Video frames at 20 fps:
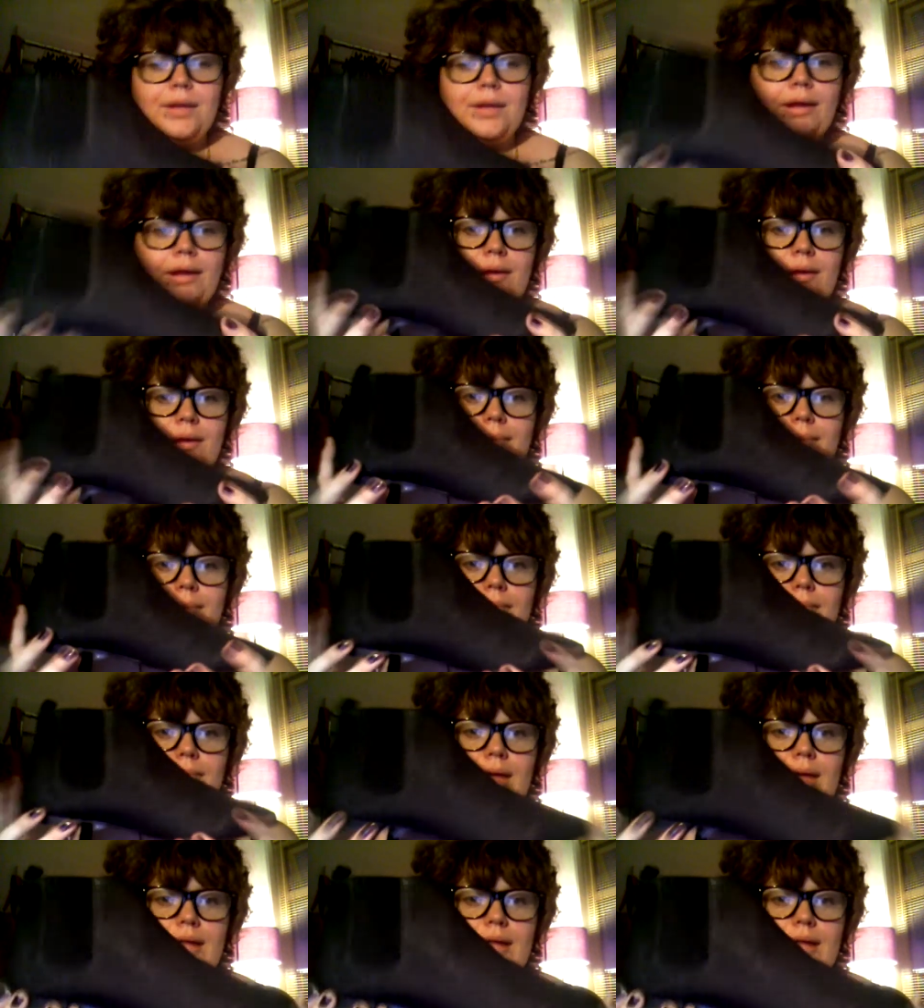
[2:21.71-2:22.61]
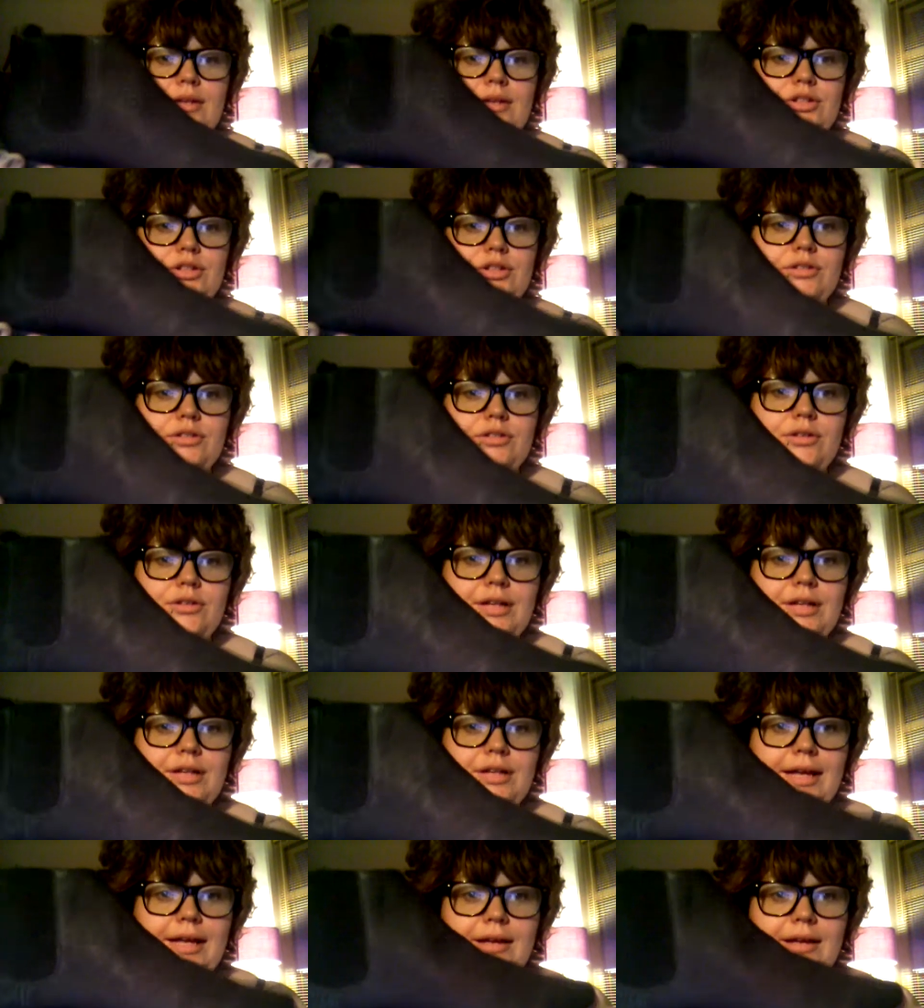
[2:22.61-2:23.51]
and they just look
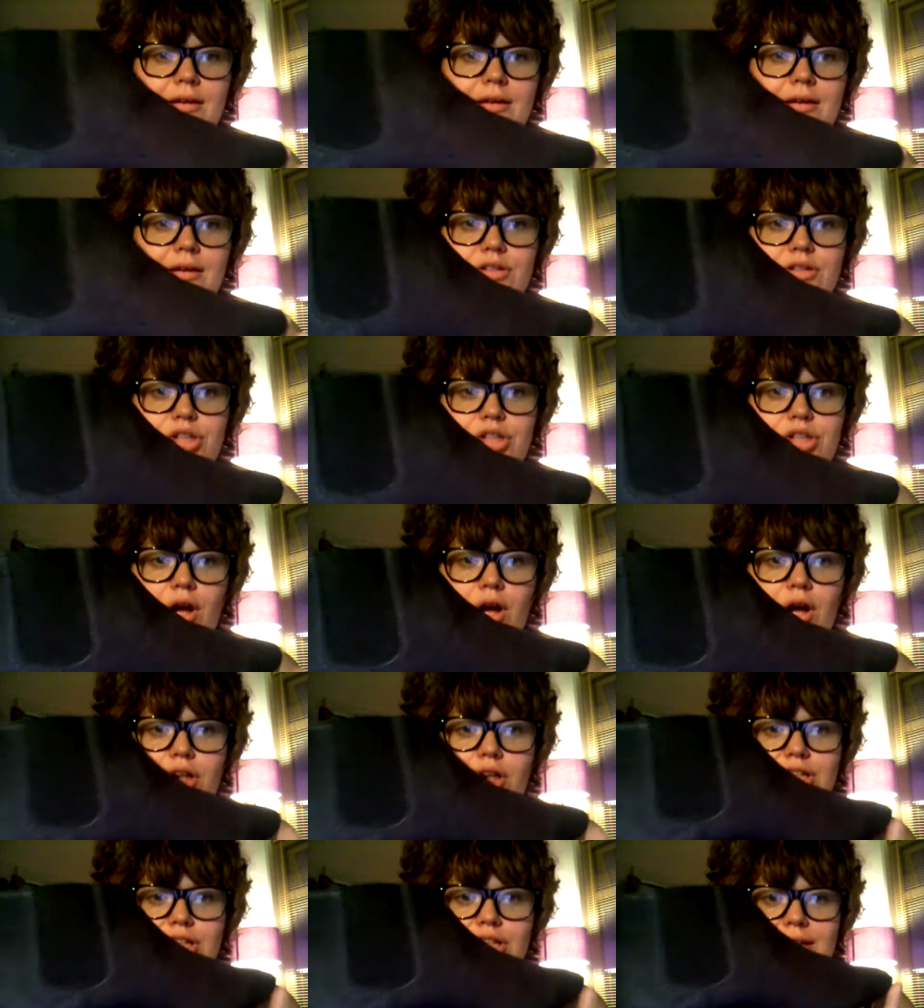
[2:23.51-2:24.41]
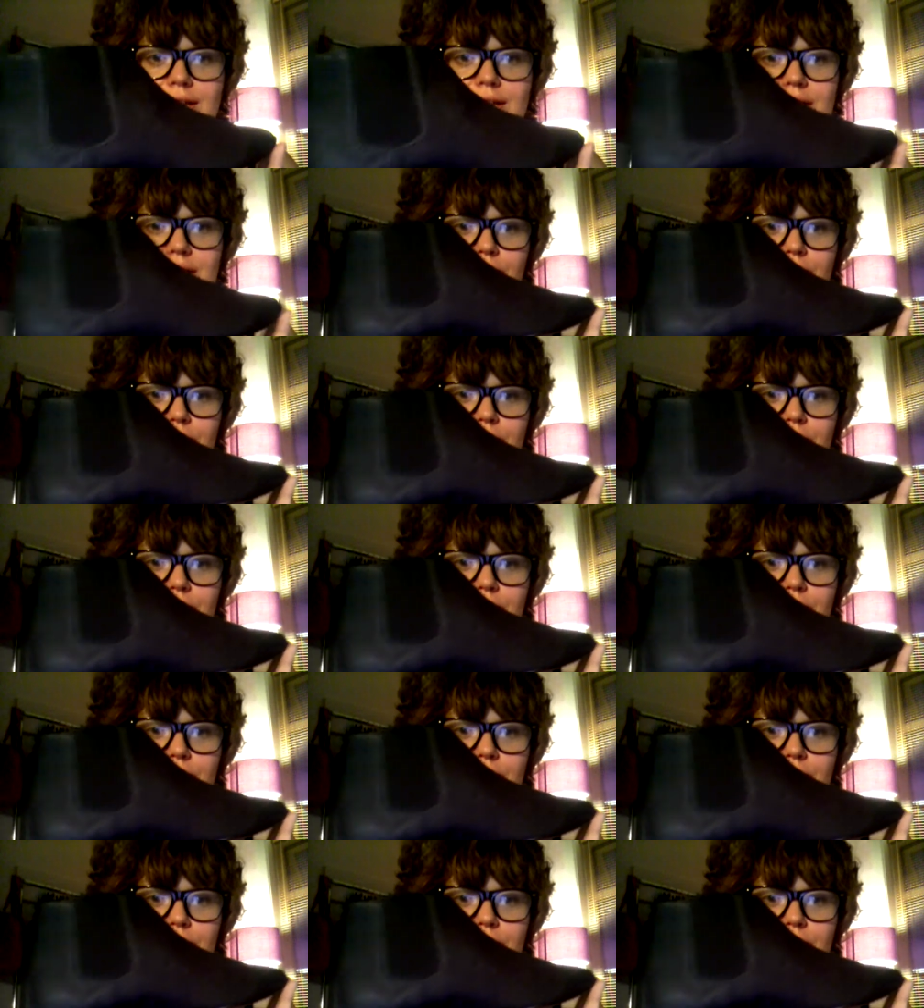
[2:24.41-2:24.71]
like short Chelsea